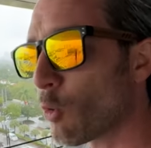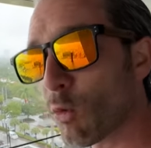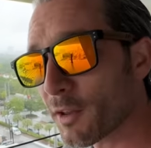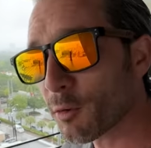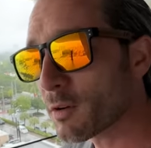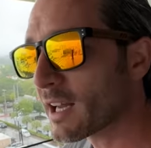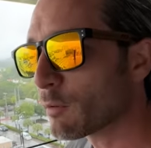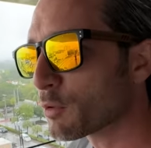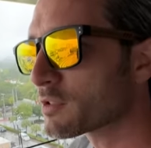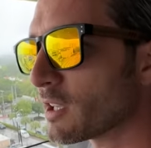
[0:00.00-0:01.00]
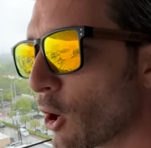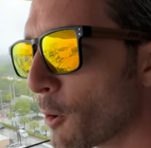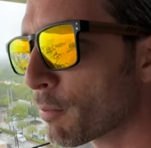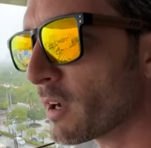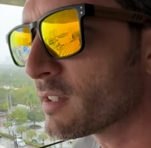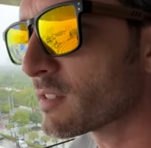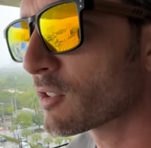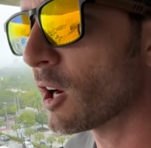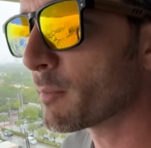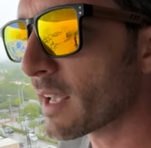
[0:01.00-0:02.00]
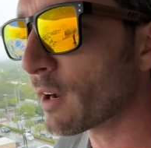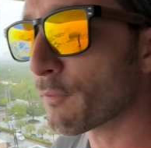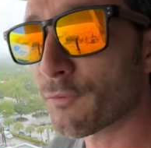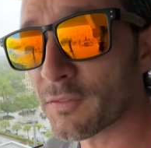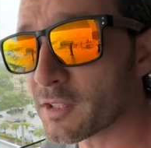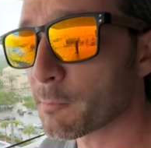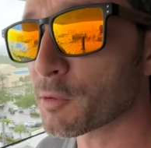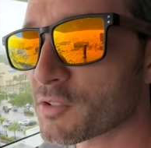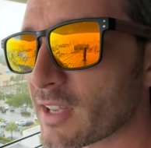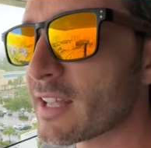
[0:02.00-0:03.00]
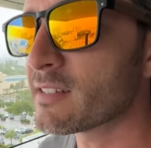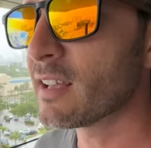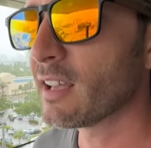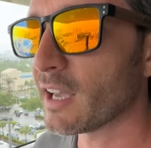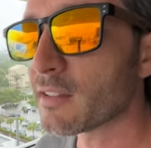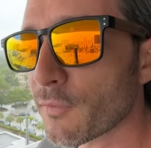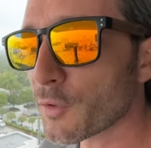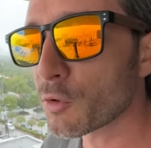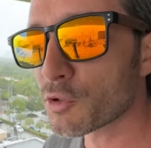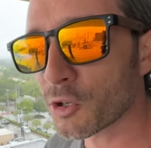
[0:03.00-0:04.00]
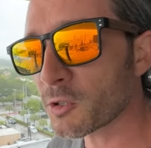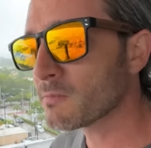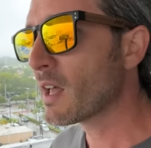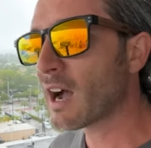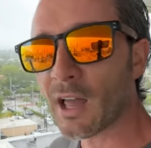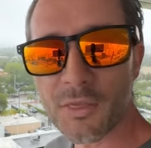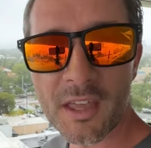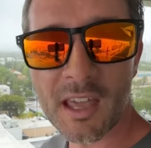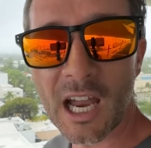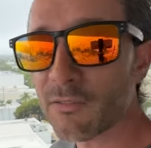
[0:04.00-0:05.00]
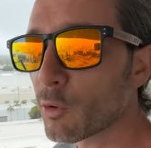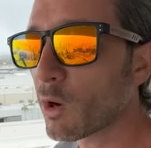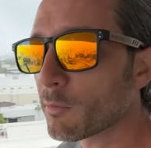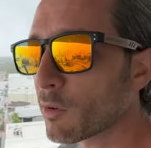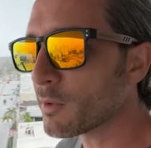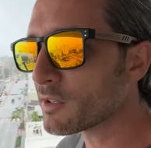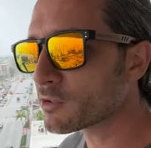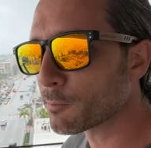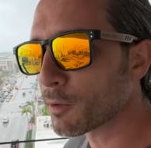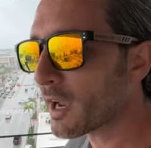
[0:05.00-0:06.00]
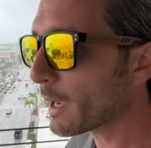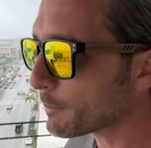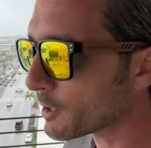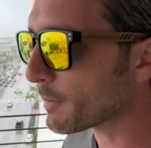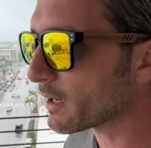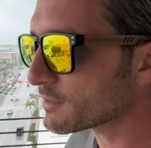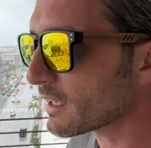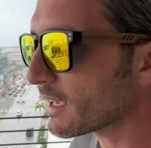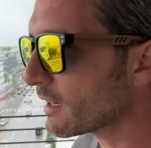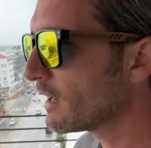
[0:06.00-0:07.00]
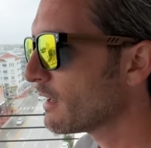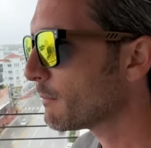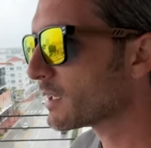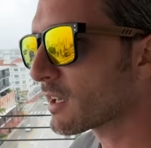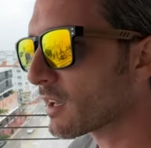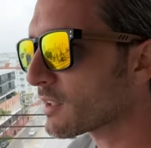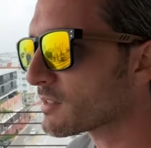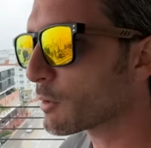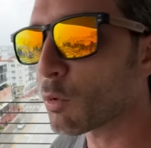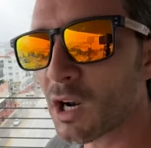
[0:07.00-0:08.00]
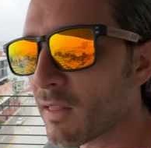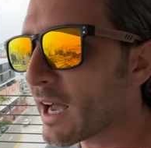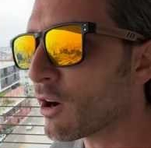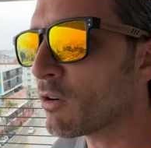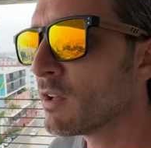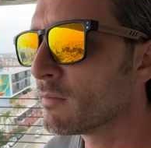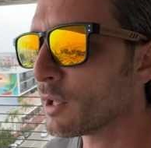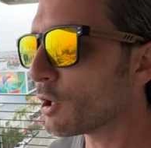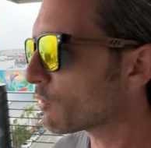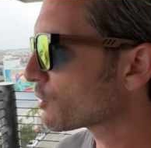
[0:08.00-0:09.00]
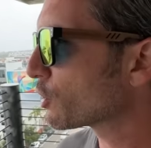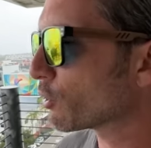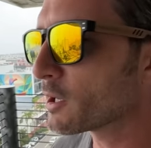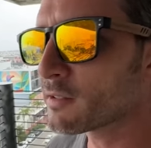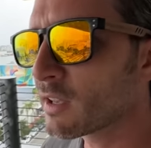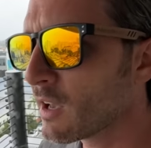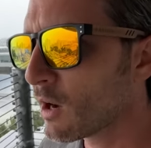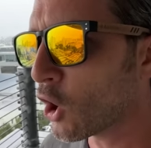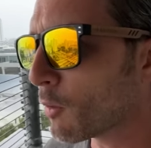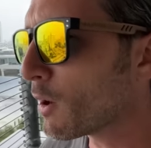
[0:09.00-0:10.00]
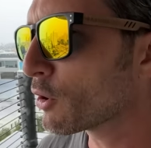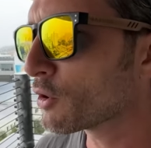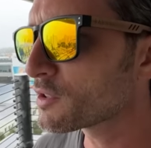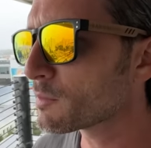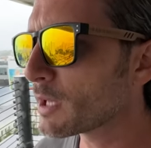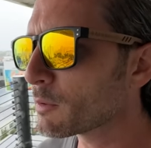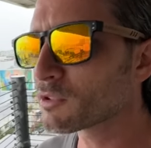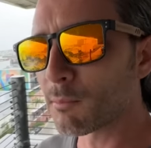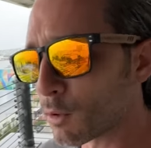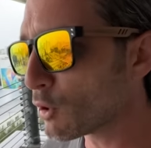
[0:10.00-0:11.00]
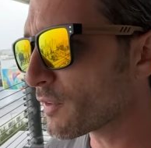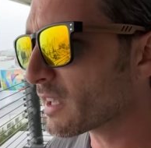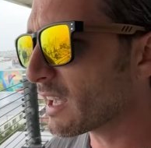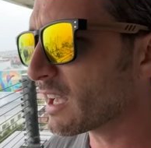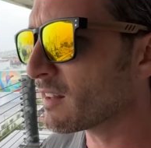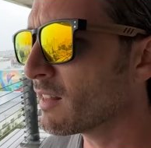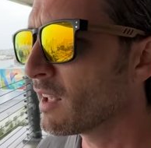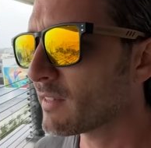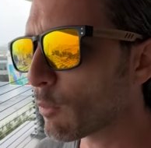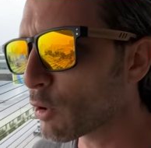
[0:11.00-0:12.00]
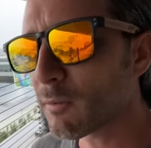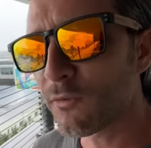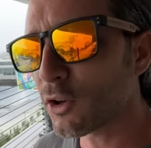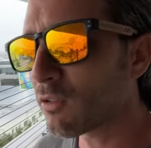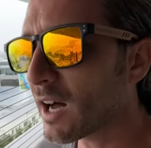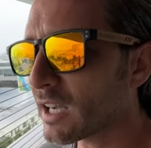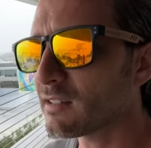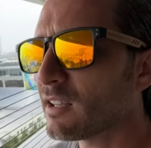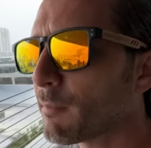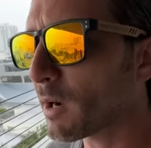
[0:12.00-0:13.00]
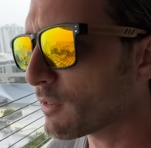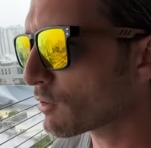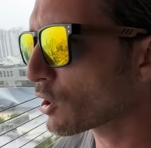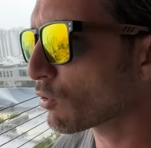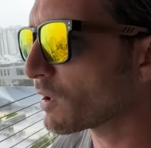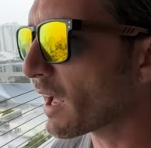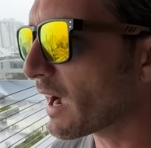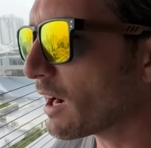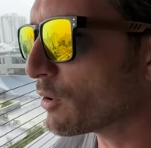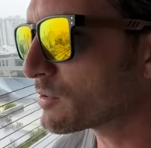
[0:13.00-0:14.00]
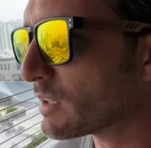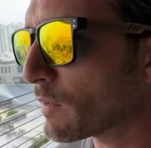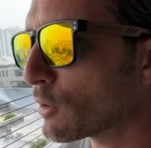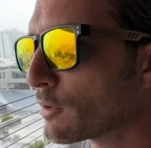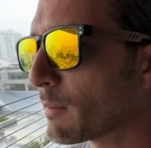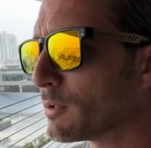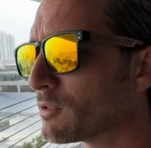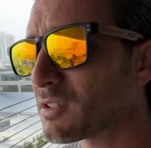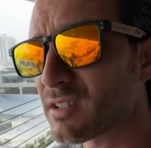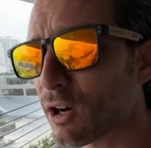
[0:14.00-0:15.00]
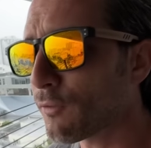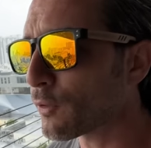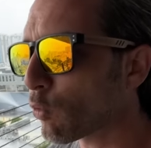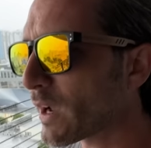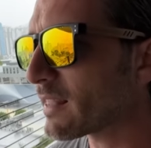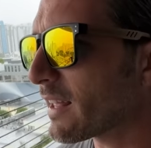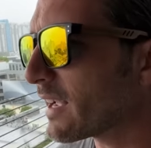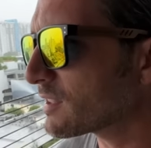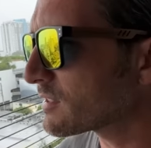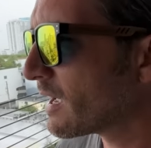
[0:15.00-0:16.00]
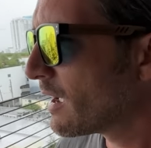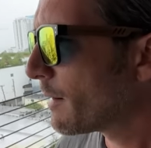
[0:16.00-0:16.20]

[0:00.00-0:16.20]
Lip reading: Whether or not we'll see home prices come down 50% in the future, I think everyone would be super happy about that because it would allow, you know, current homeowners to be able to move again. They wouldn't feel locked in by their current house, even though they'd be able to sell for way less.